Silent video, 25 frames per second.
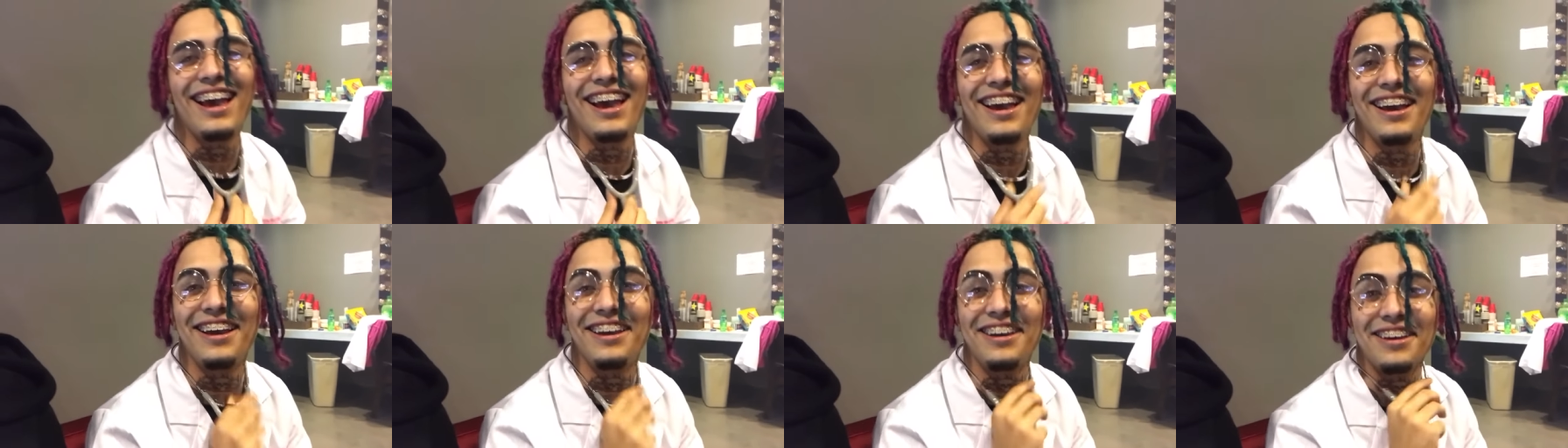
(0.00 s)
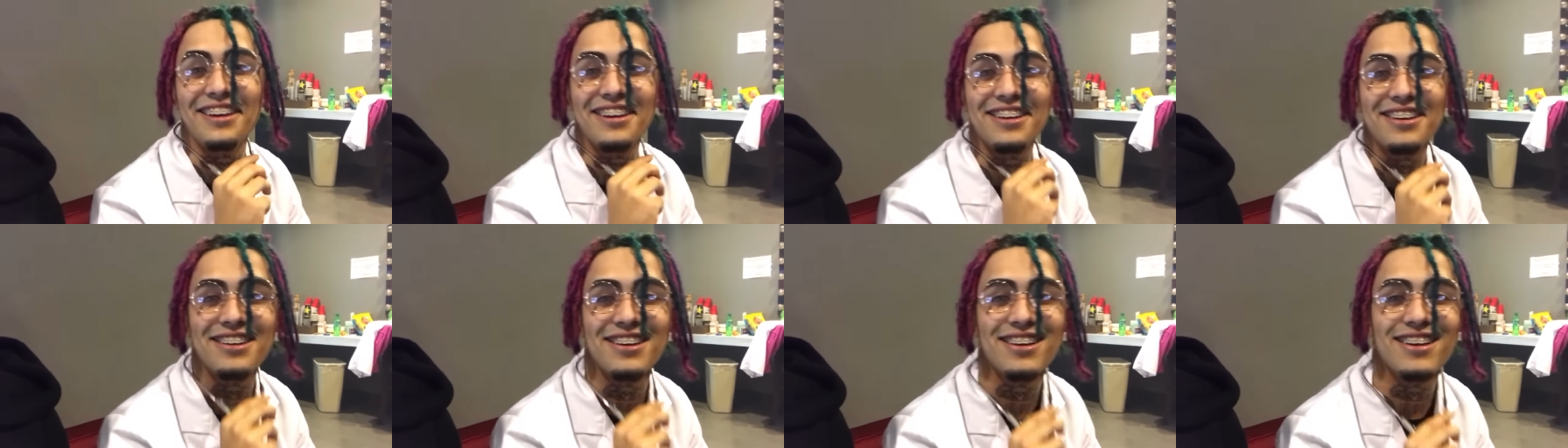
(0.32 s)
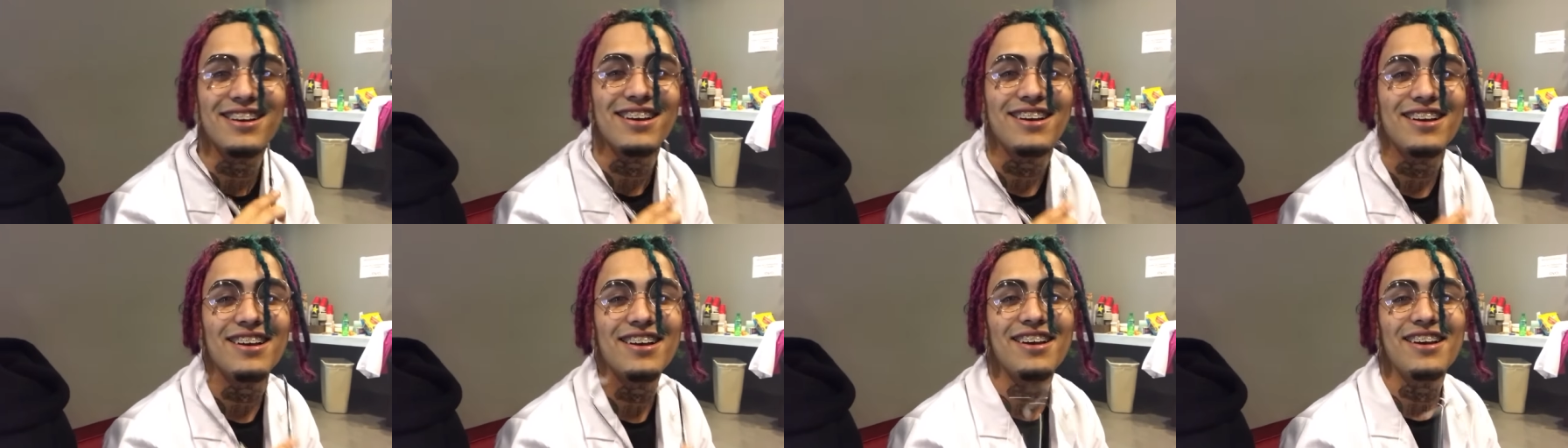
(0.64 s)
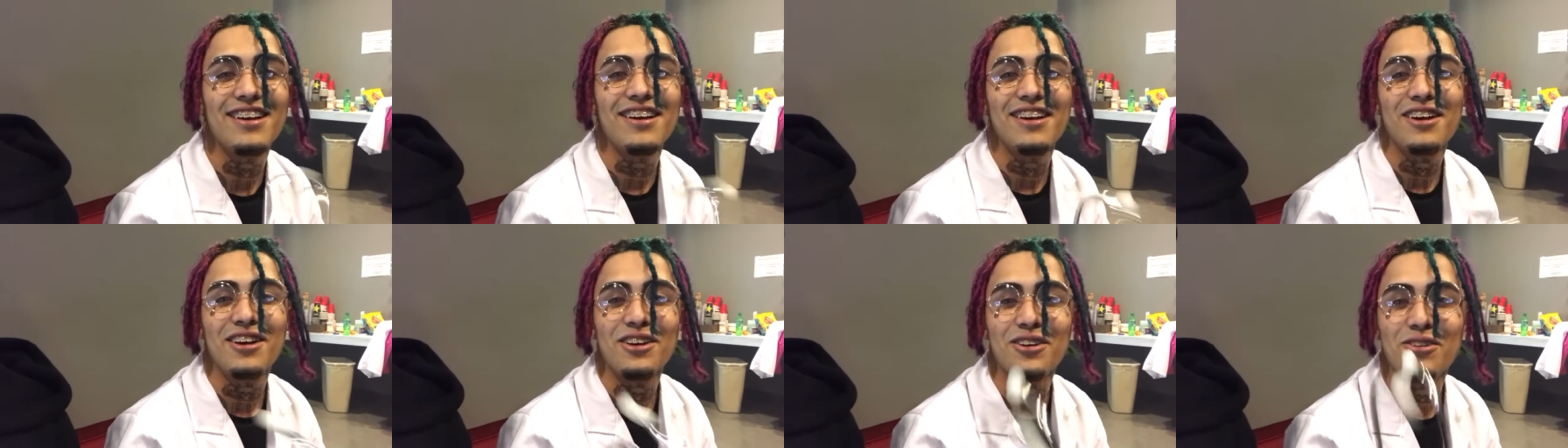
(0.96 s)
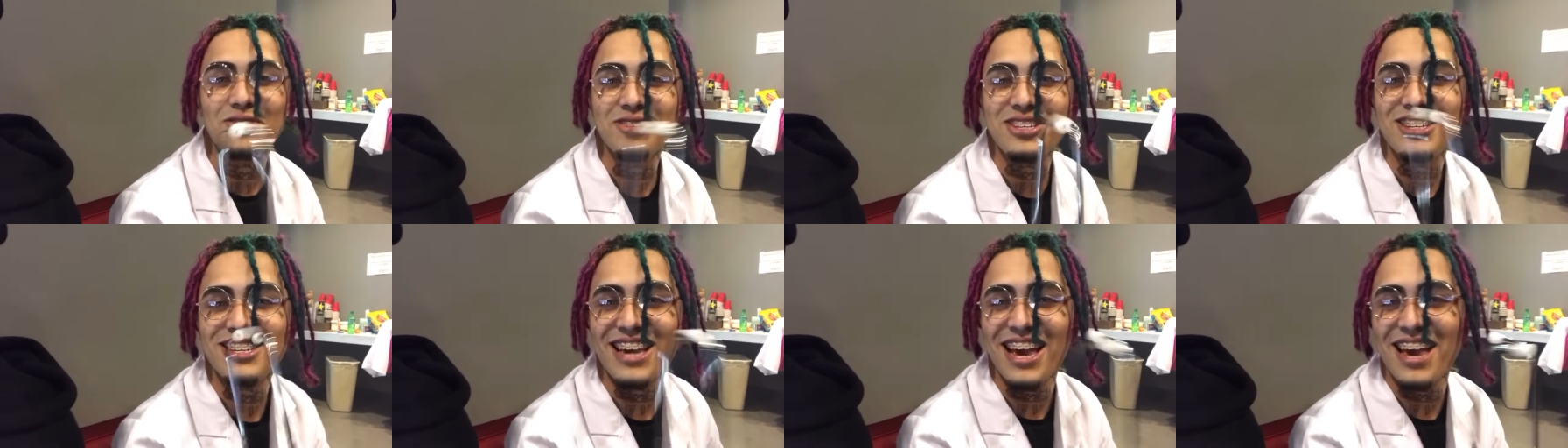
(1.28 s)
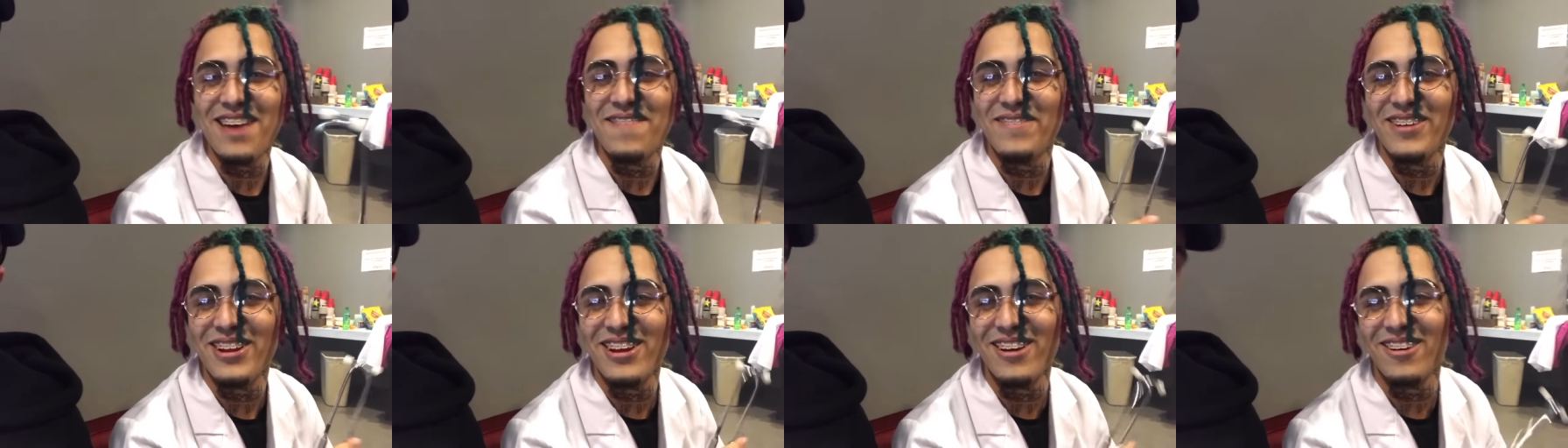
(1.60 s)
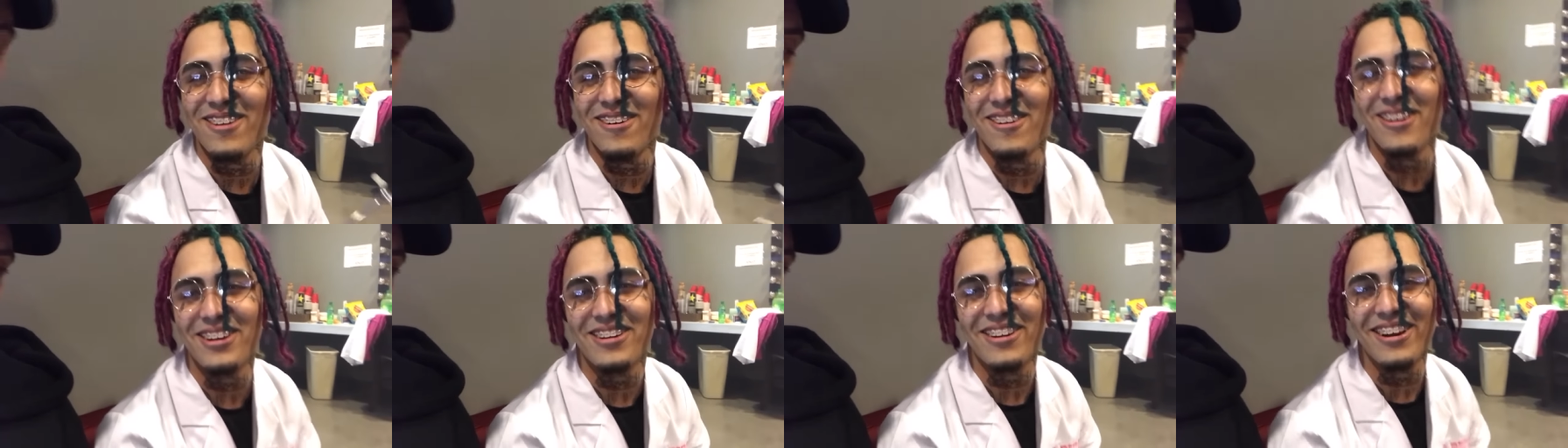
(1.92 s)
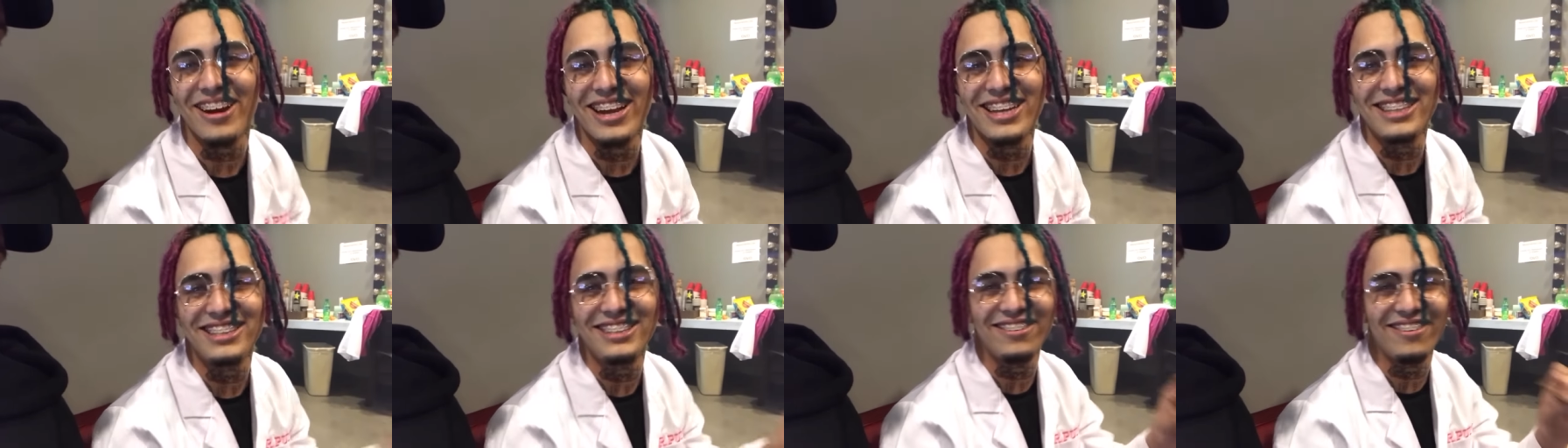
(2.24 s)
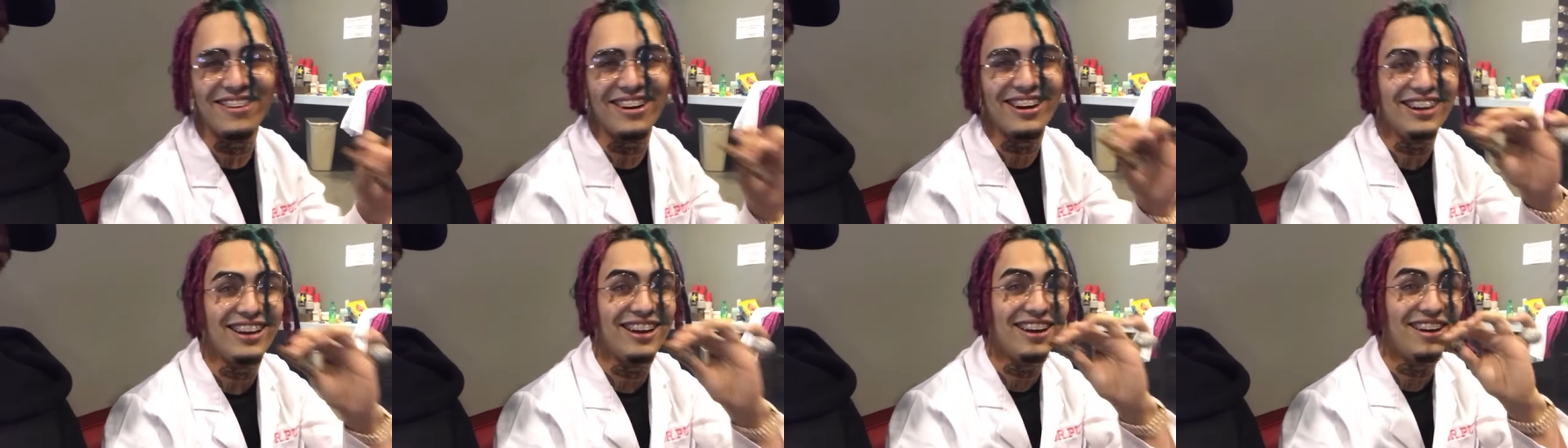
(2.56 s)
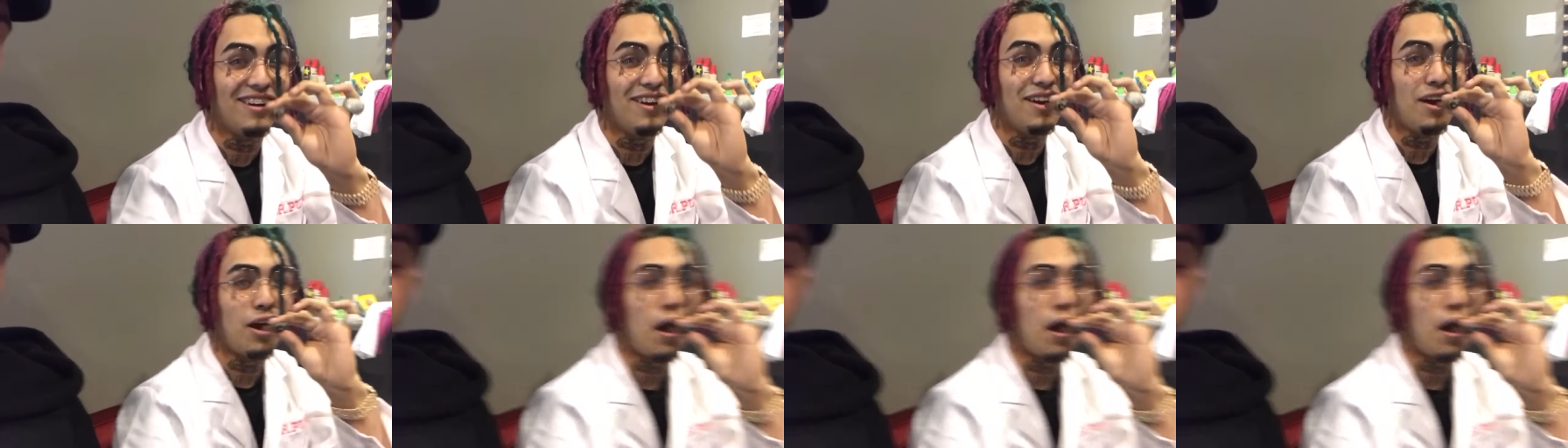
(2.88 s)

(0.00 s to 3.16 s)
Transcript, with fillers: Hey, Gucci Gang video going crazy right now.